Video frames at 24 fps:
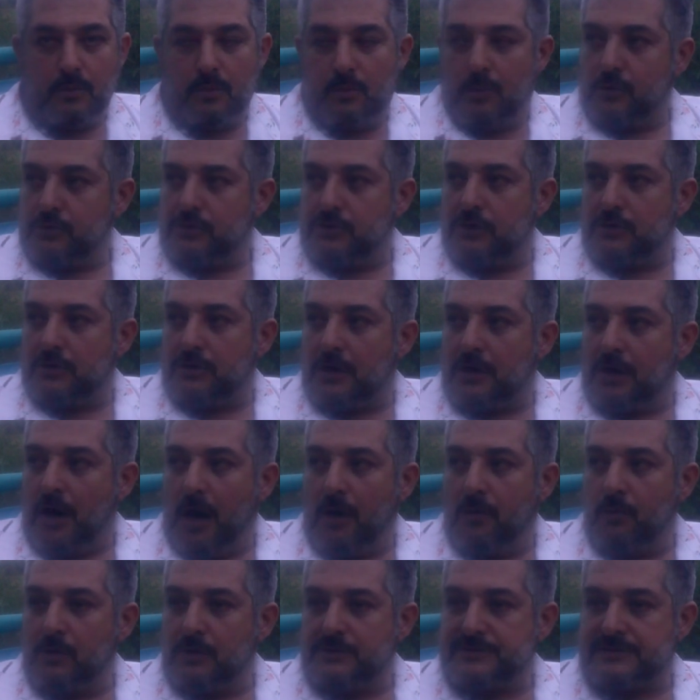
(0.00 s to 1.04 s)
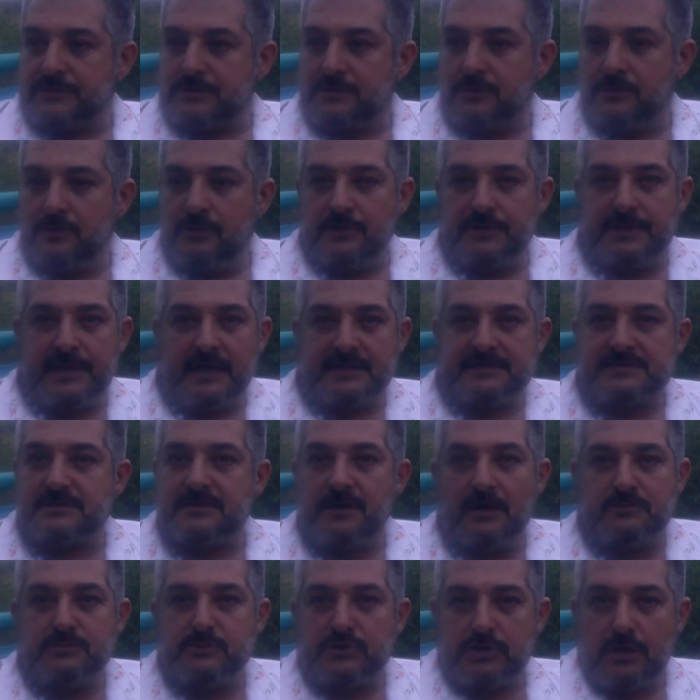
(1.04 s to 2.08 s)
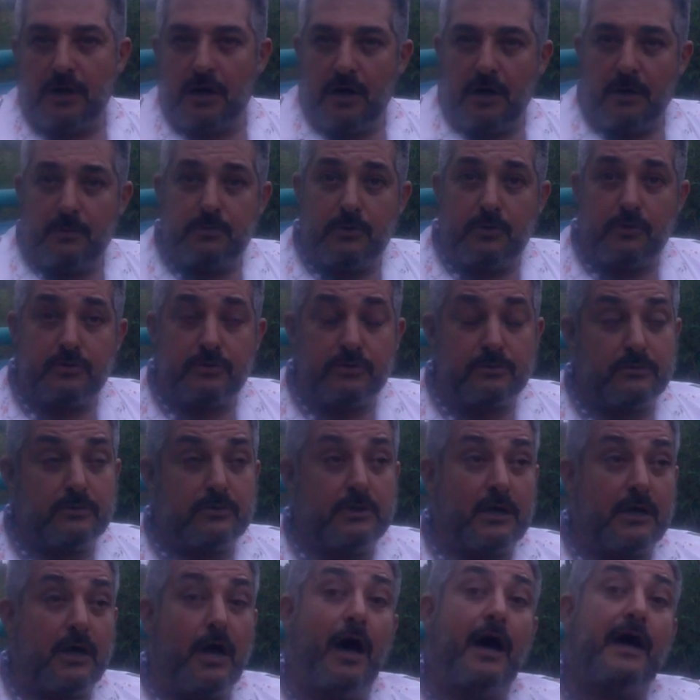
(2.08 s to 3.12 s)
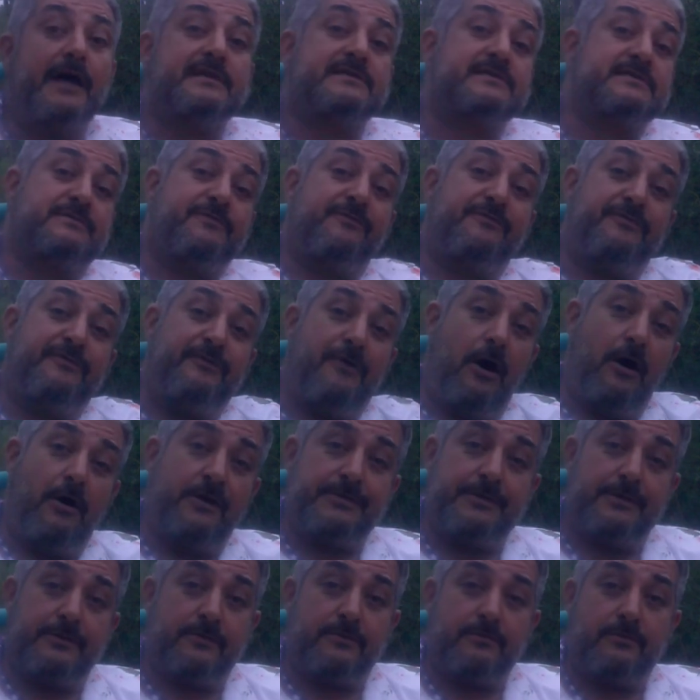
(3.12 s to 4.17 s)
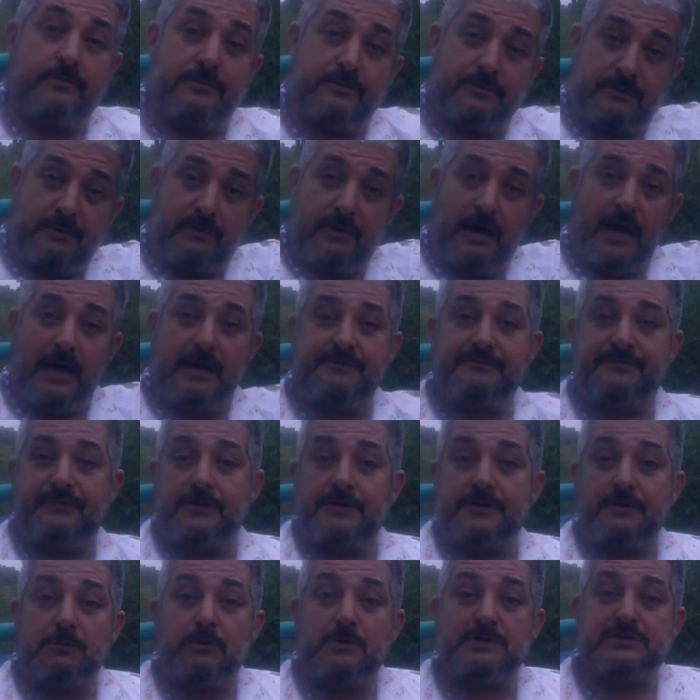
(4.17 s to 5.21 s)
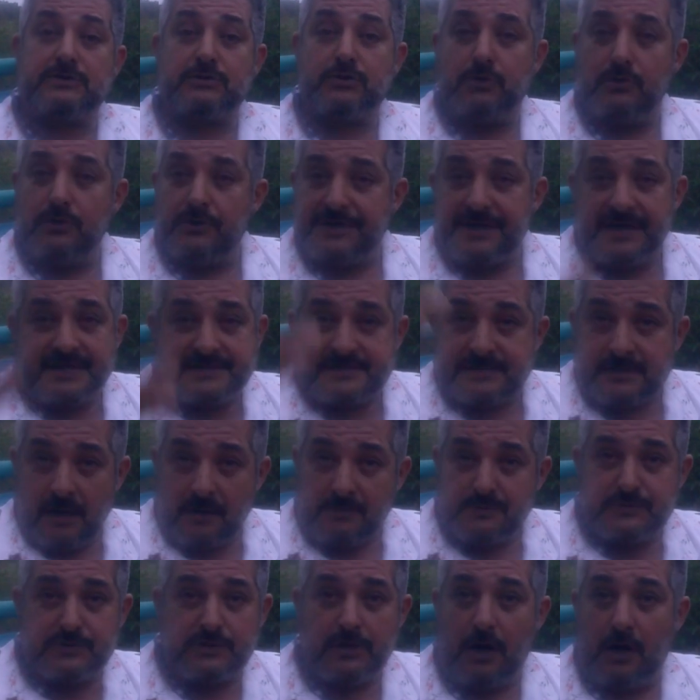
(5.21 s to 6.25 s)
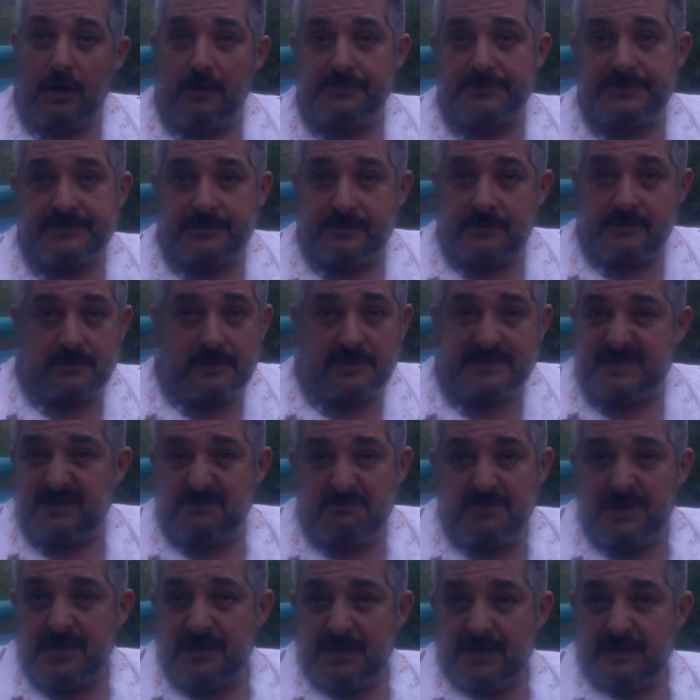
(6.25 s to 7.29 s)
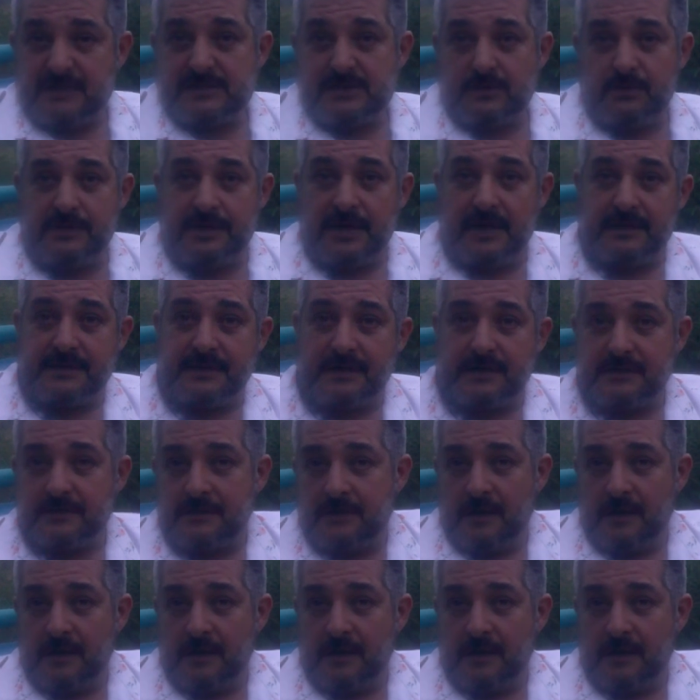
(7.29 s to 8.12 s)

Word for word: okay, the guy was good at some job, or the guy's father or grandfather was good at some job, it doesn't mean he's good at it